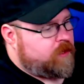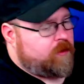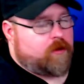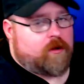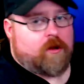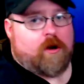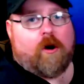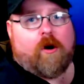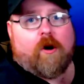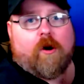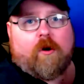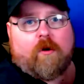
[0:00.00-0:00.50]

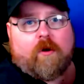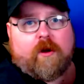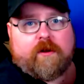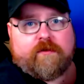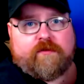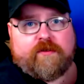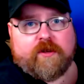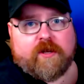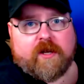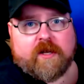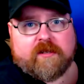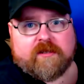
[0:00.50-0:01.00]
Carl, if
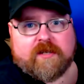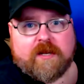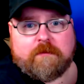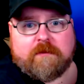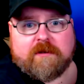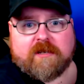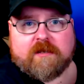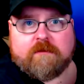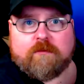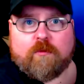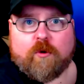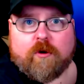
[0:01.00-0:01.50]
you can send me
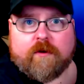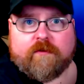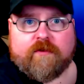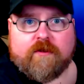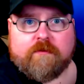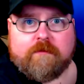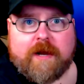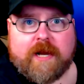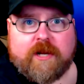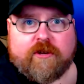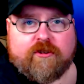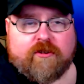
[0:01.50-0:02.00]
some more
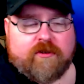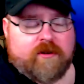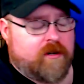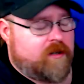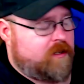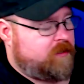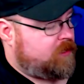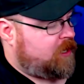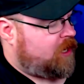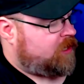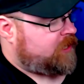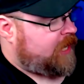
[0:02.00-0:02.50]
information
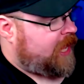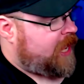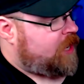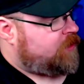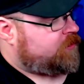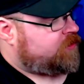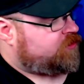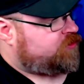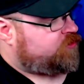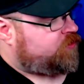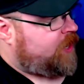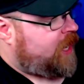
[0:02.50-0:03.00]
on how
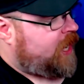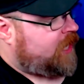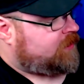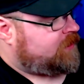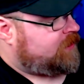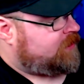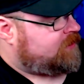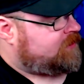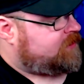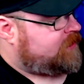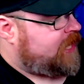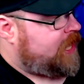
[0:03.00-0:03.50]
to track
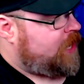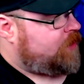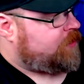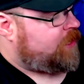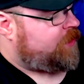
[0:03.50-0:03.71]
these down, I